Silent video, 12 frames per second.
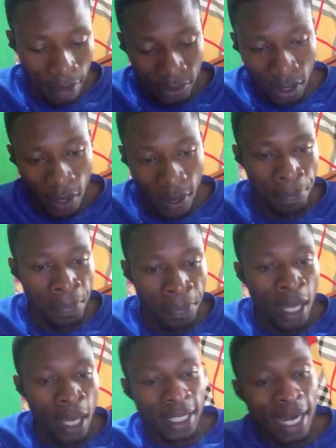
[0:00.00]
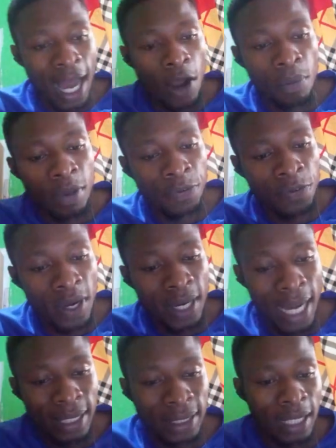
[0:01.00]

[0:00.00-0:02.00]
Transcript: All right, now before that,